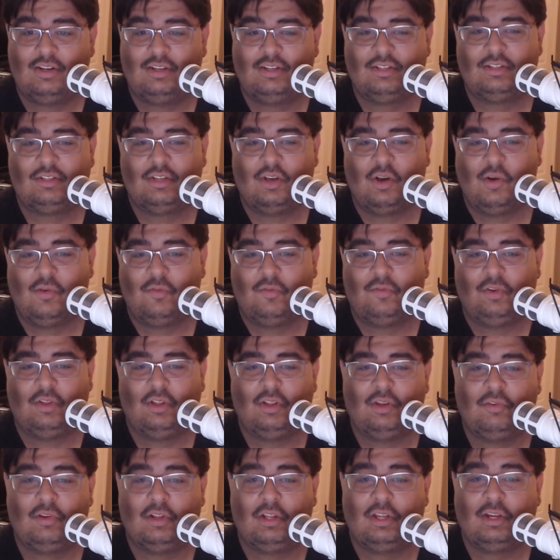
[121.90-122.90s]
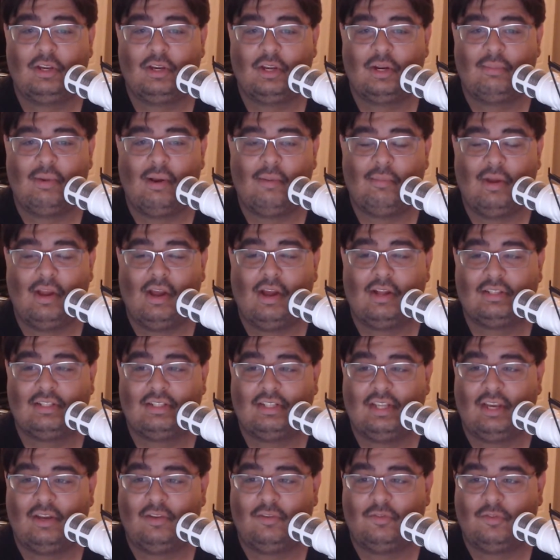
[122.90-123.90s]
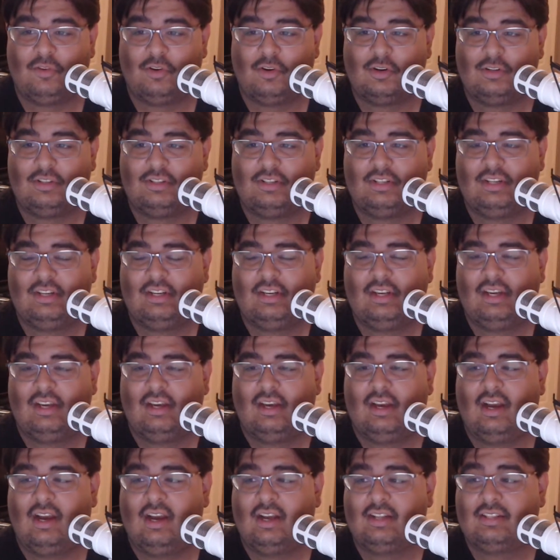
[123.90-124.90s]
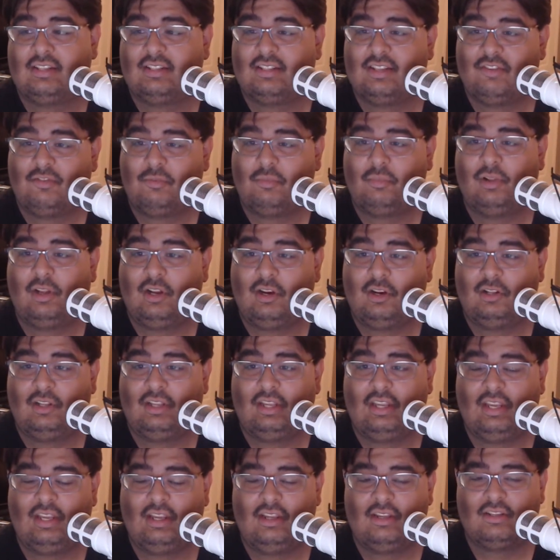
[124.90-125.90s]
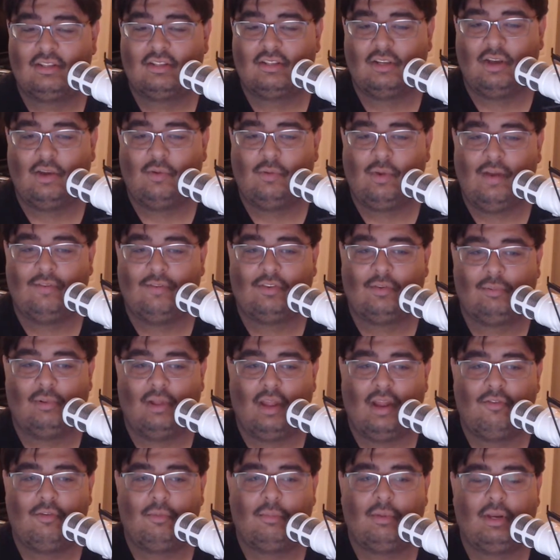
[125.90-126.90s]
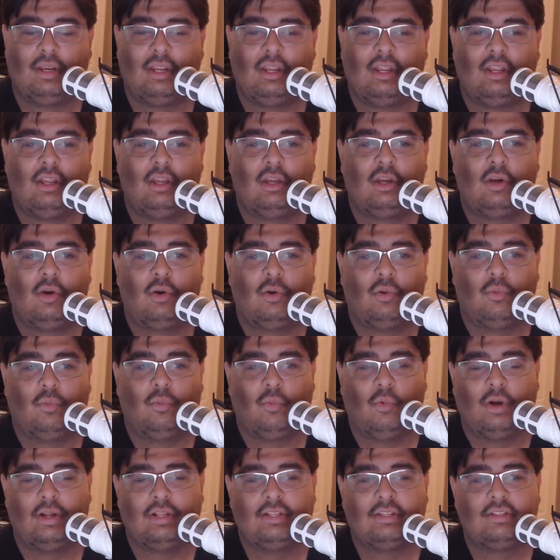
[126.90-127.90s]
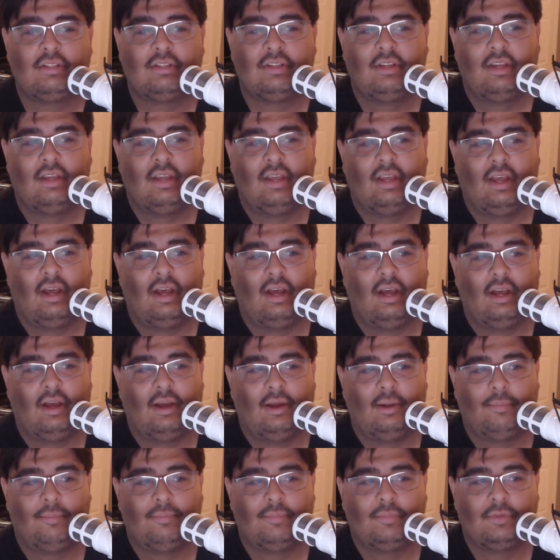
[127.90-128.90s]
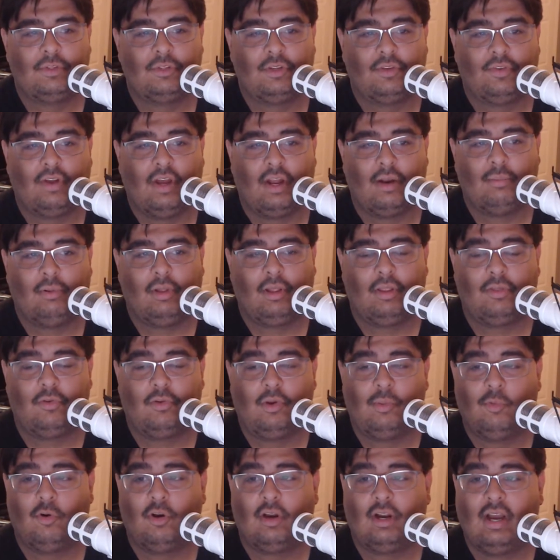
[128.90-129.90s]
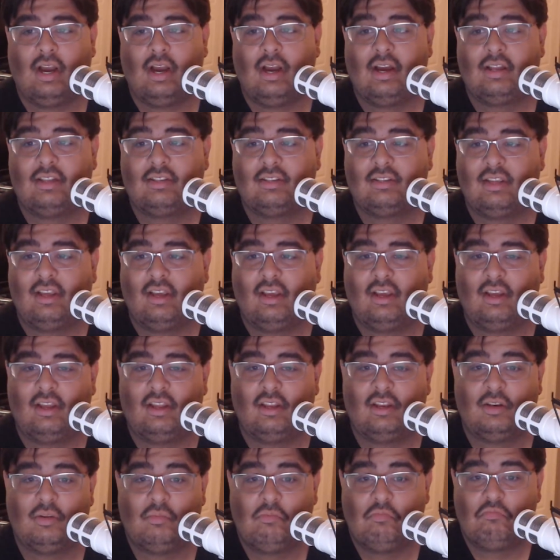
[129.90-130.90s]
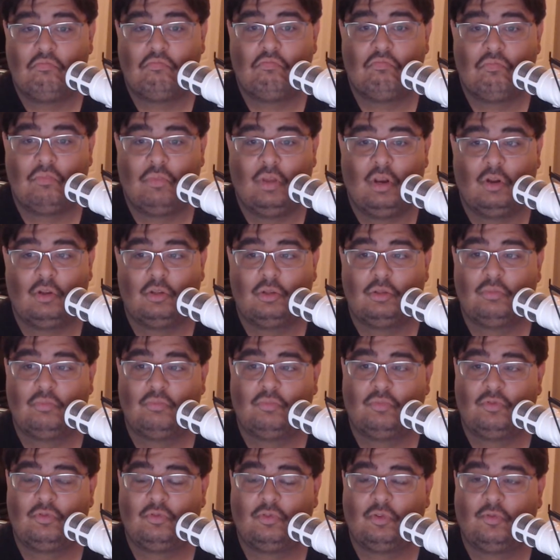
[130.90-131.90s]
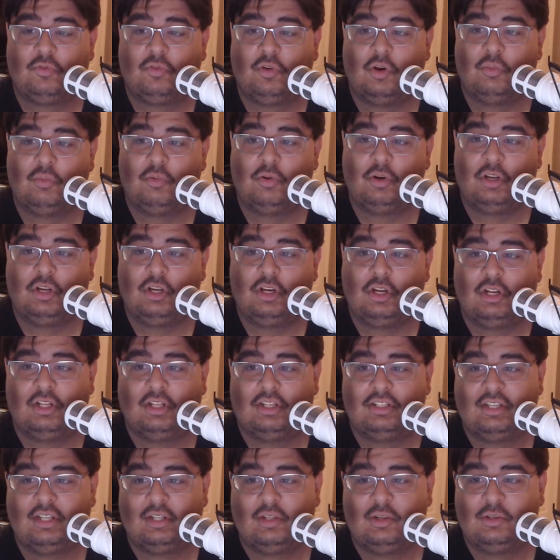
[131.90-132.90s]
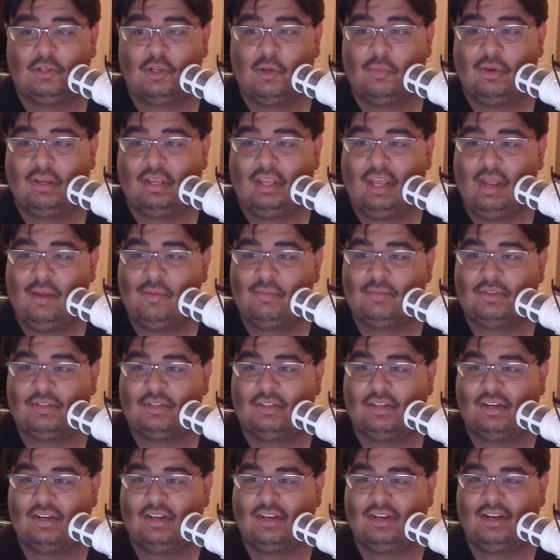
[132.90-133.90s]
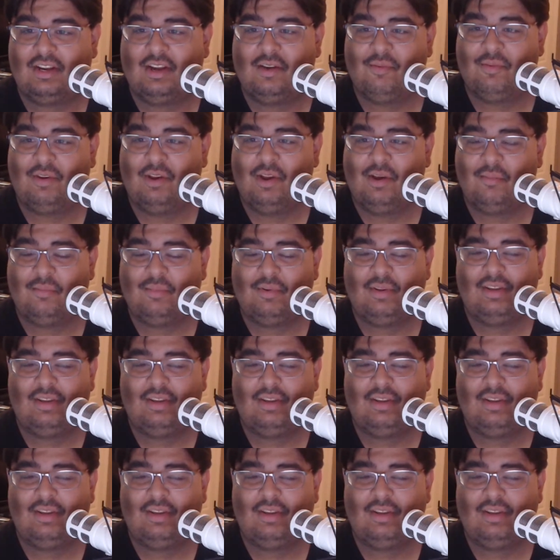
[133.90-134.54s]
so I'm feeling really good about my odds of taking first. It's a 7-player league, and we have to play everybody once, so I've got to play 3 more guys, and it's so far pretty good unless I lose all my games coming up.